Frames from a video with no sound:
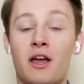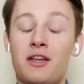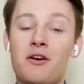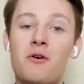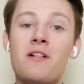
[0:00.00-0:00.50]

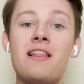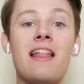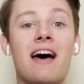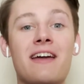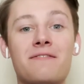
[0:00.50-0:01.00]
Your
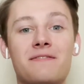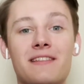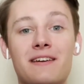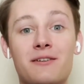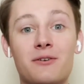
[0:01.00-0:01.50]
life,
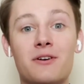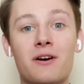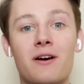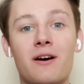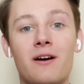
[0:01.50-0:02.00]
little
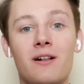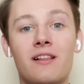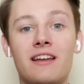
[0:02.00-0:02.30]
girl,